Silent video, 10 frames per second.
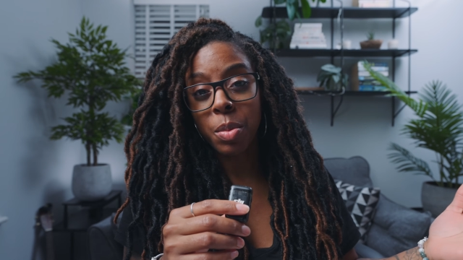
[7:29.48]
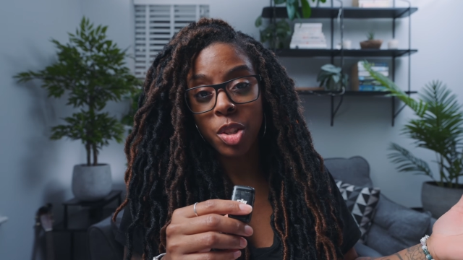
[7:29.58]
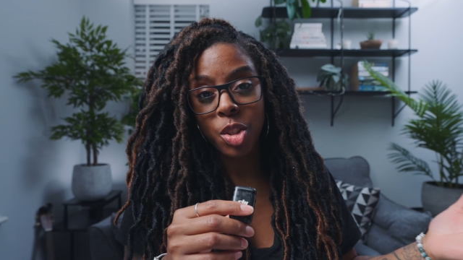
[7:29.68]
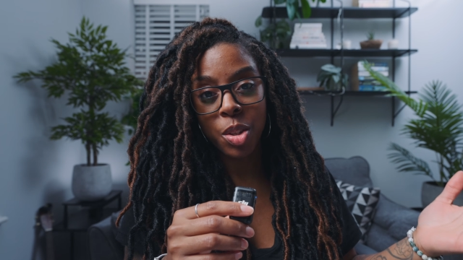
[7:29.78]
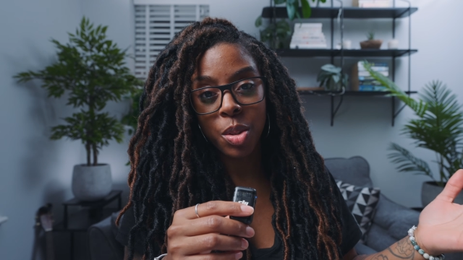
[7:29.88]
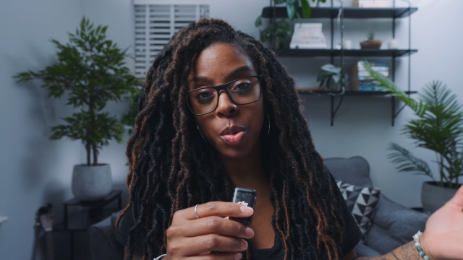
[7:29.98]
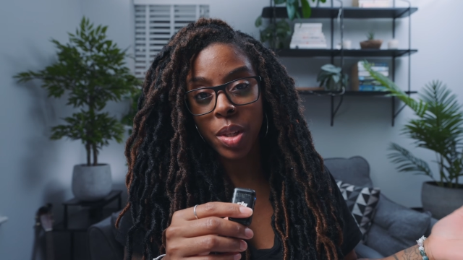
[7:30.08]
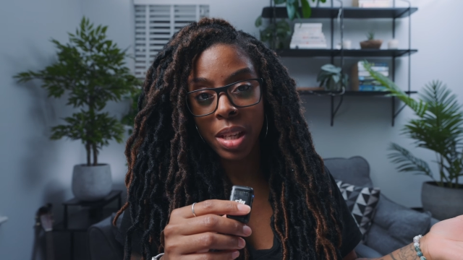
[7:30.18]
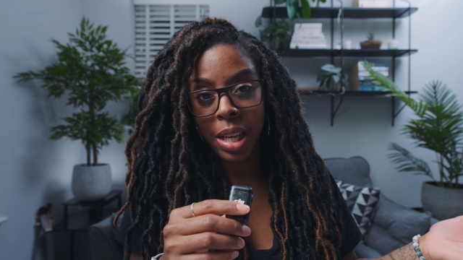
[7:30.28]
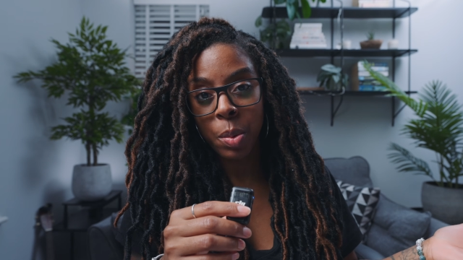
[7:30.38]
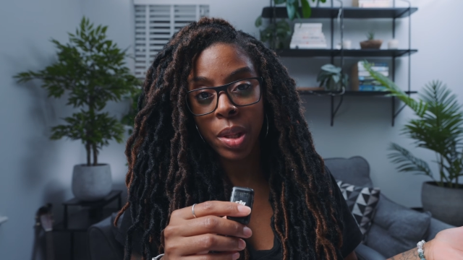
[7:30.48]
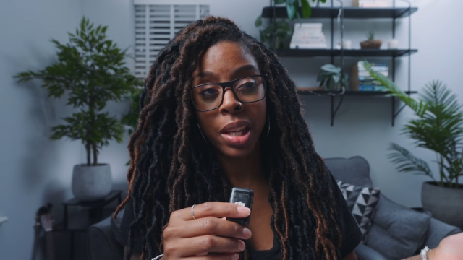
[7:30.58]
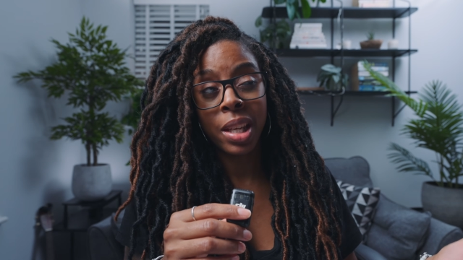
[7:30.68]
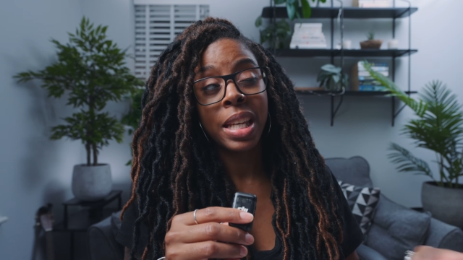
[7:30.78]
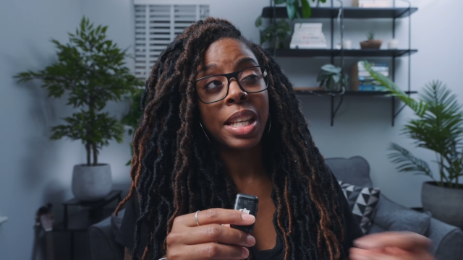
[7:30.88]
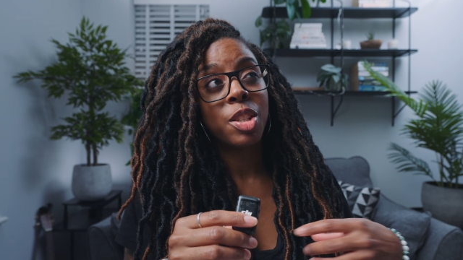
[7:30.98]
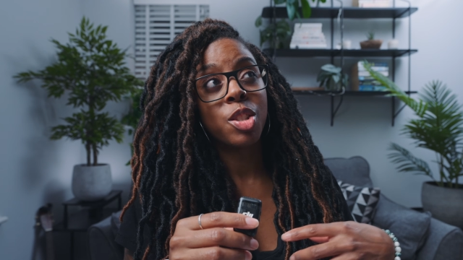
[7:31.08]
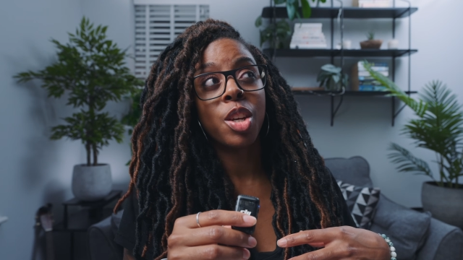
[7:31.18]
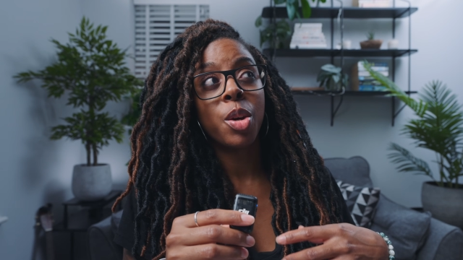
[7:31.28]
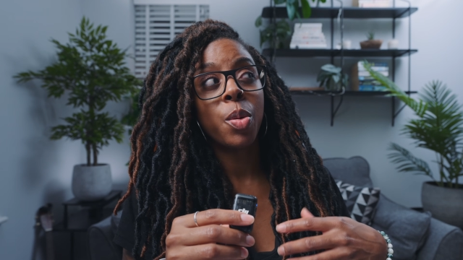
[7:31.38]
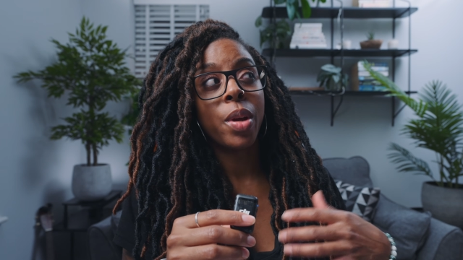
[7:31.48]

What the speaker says: much choose what you get with it. So